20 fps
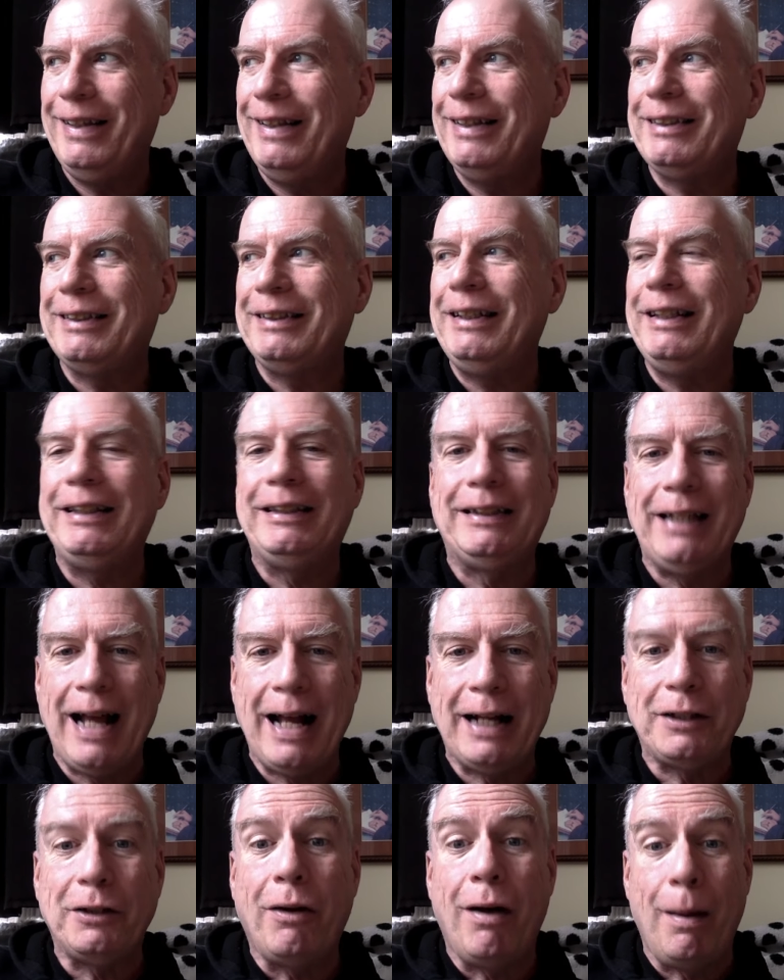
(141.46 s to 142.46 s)
It's the
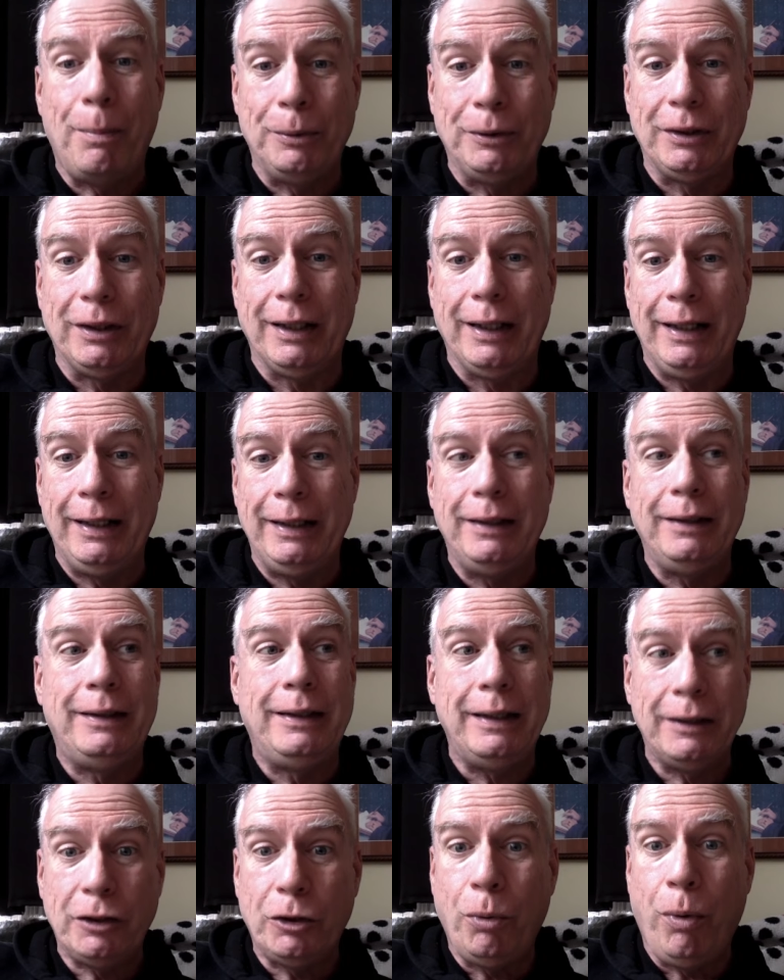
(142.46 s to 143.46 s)
exact opposite. It
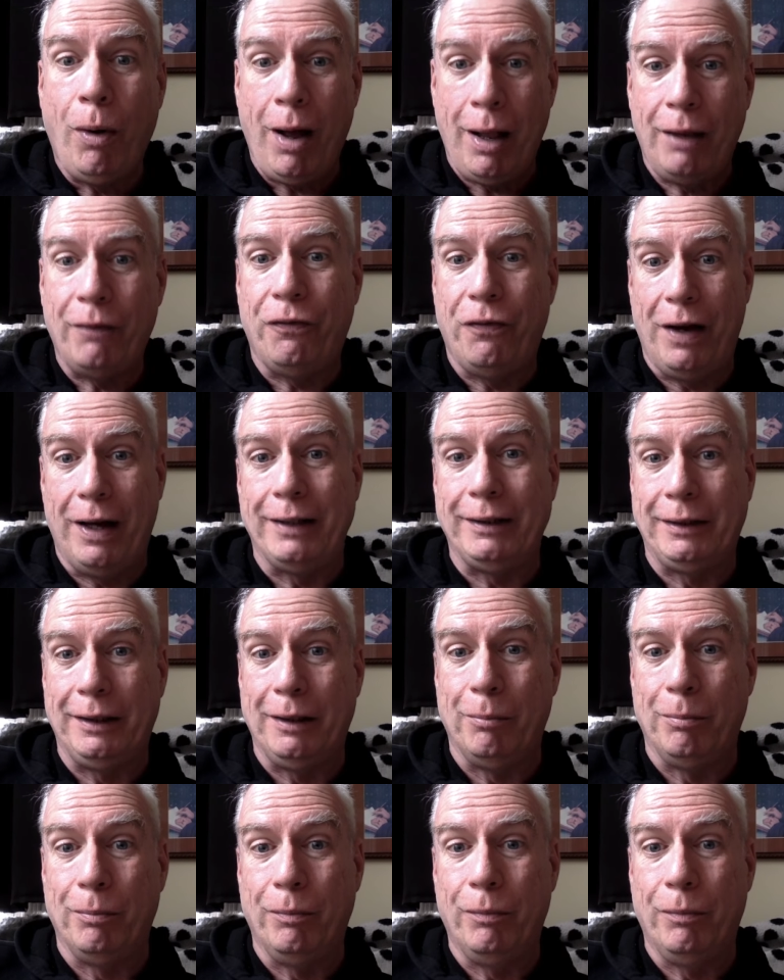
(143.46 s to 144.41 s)
disqualifies him.